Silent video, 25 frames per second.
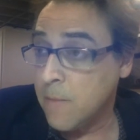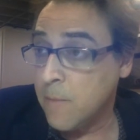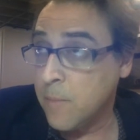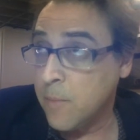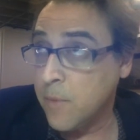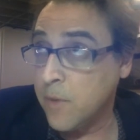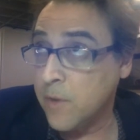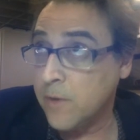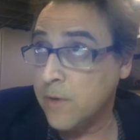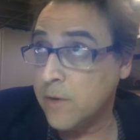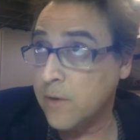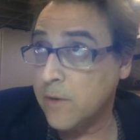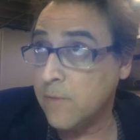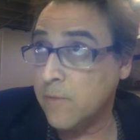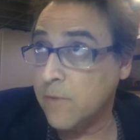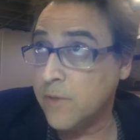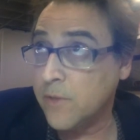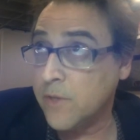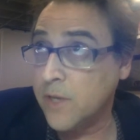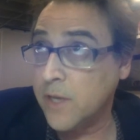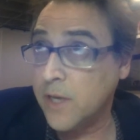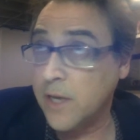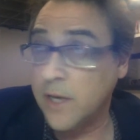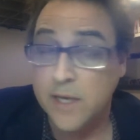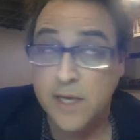But one
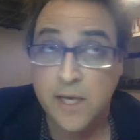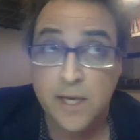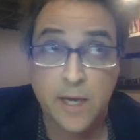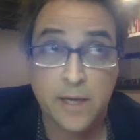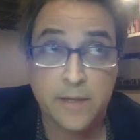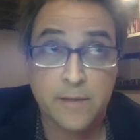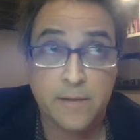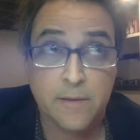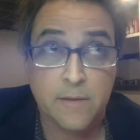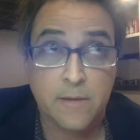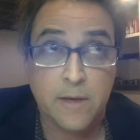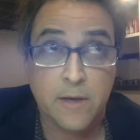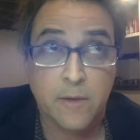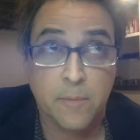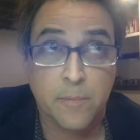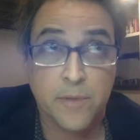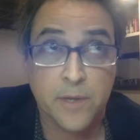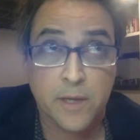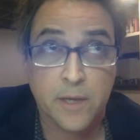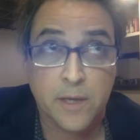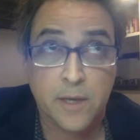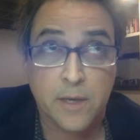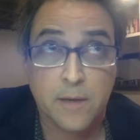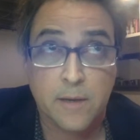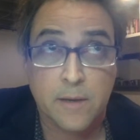thing I can't help
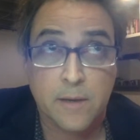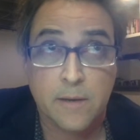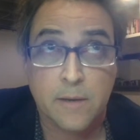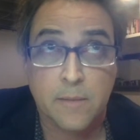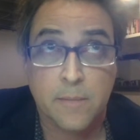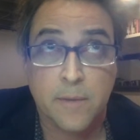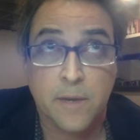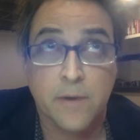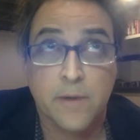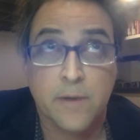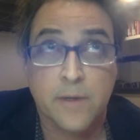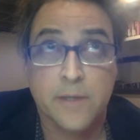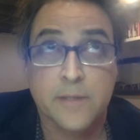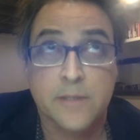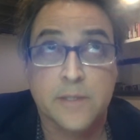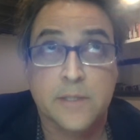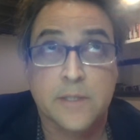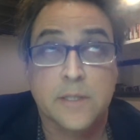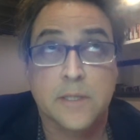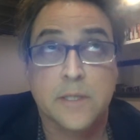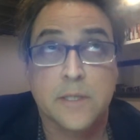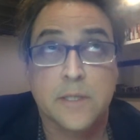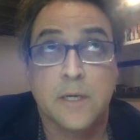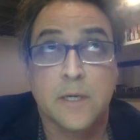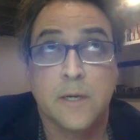thinking about
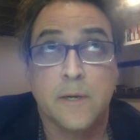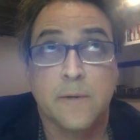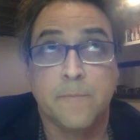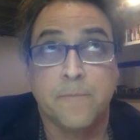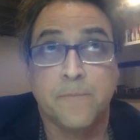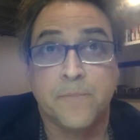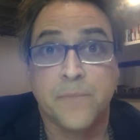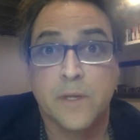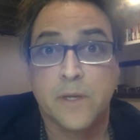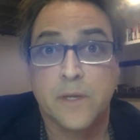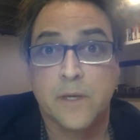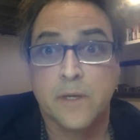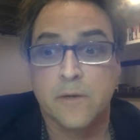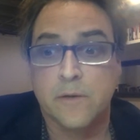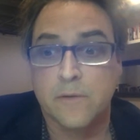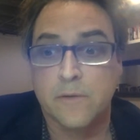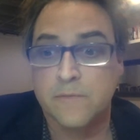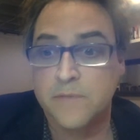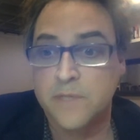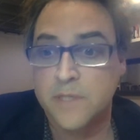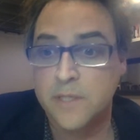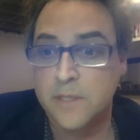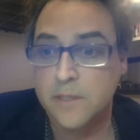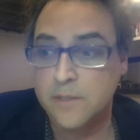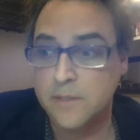is, um, you know, if
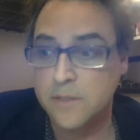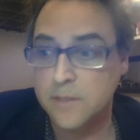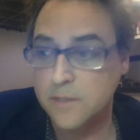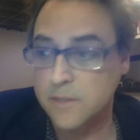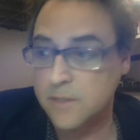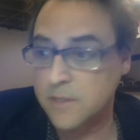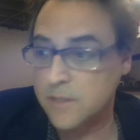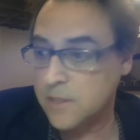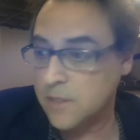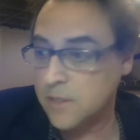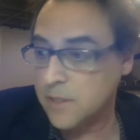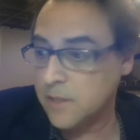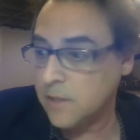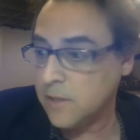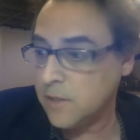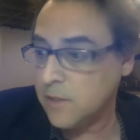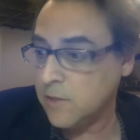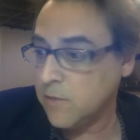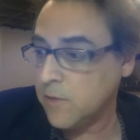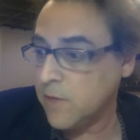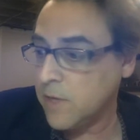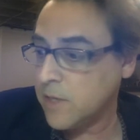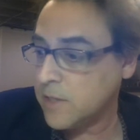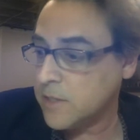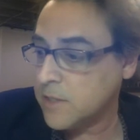citizens in the
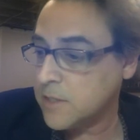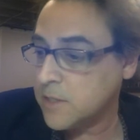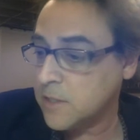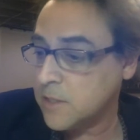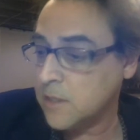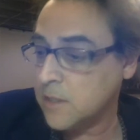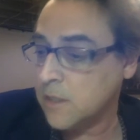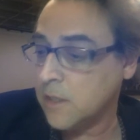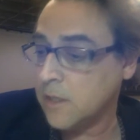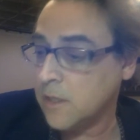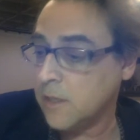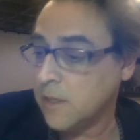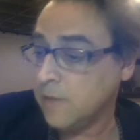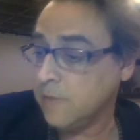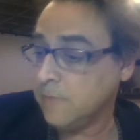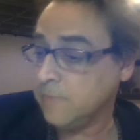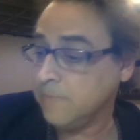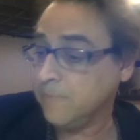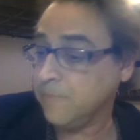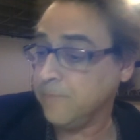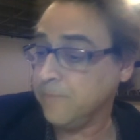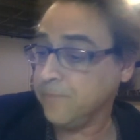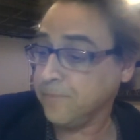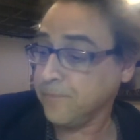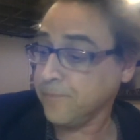US uh,
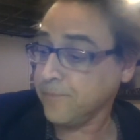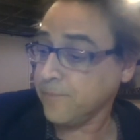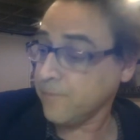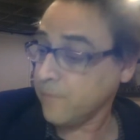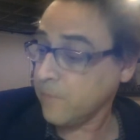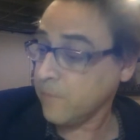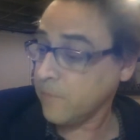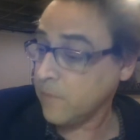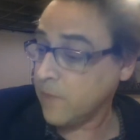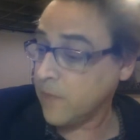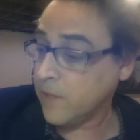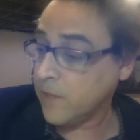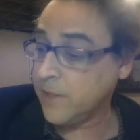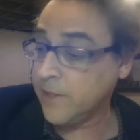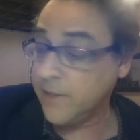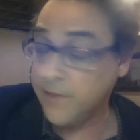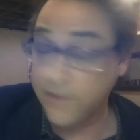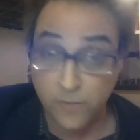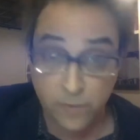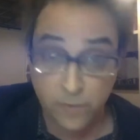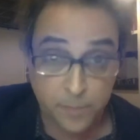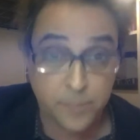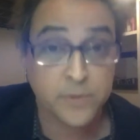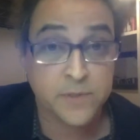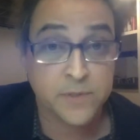um, and
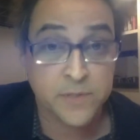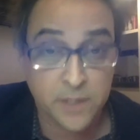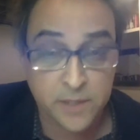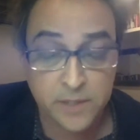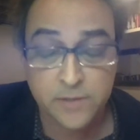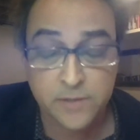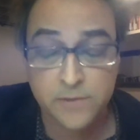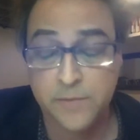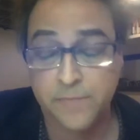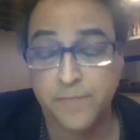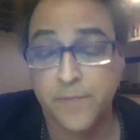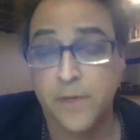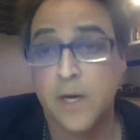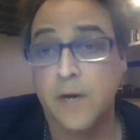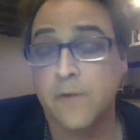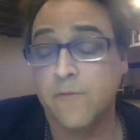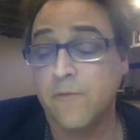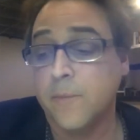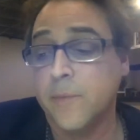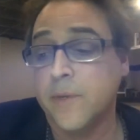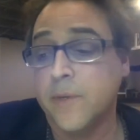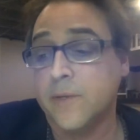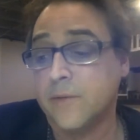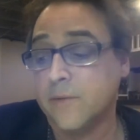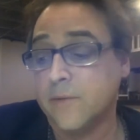their representatives in
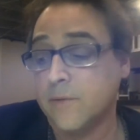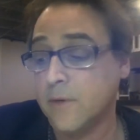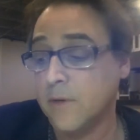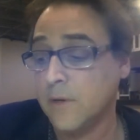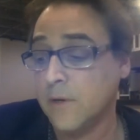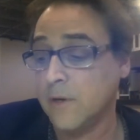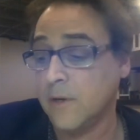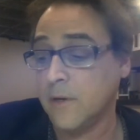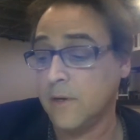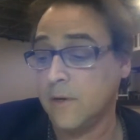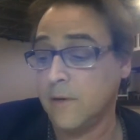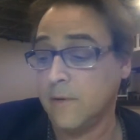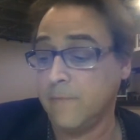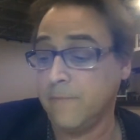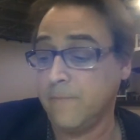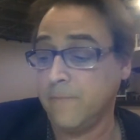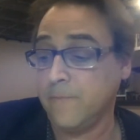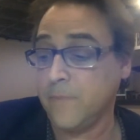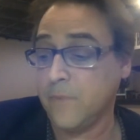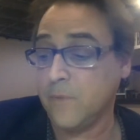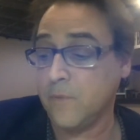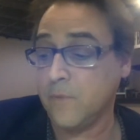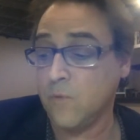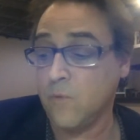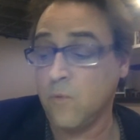government uh,
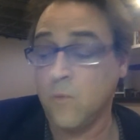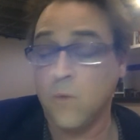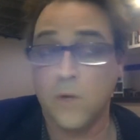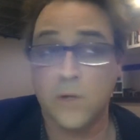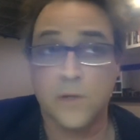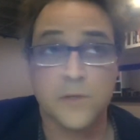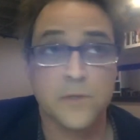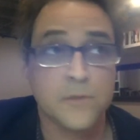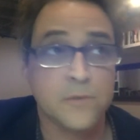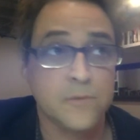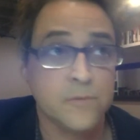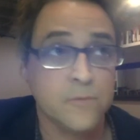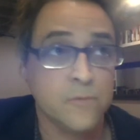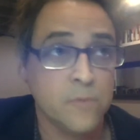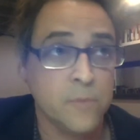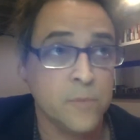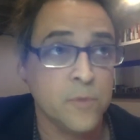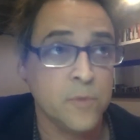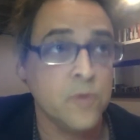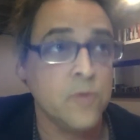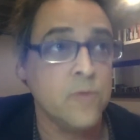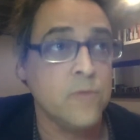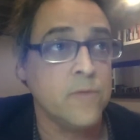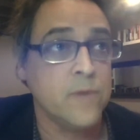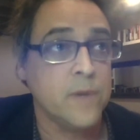want to
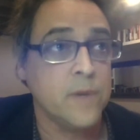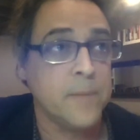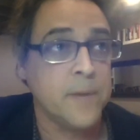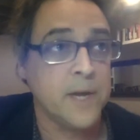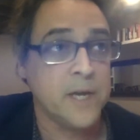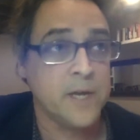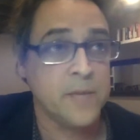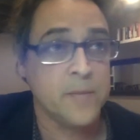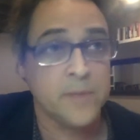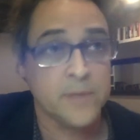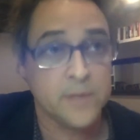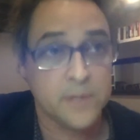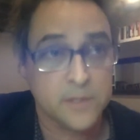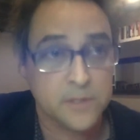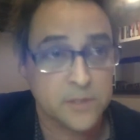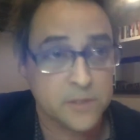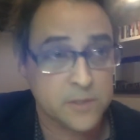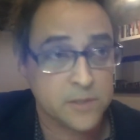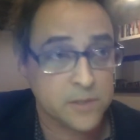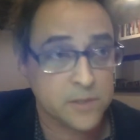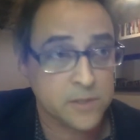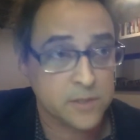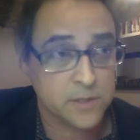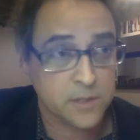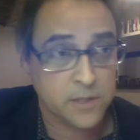remove a monument that's
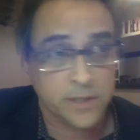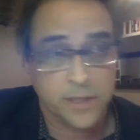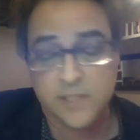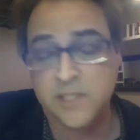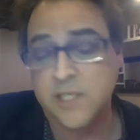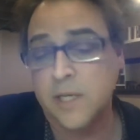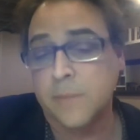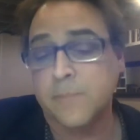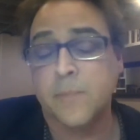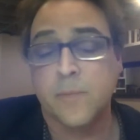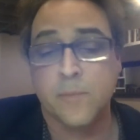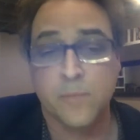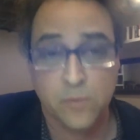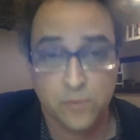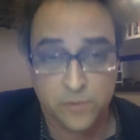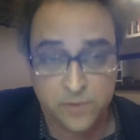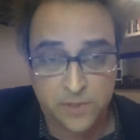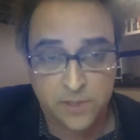just unacceptable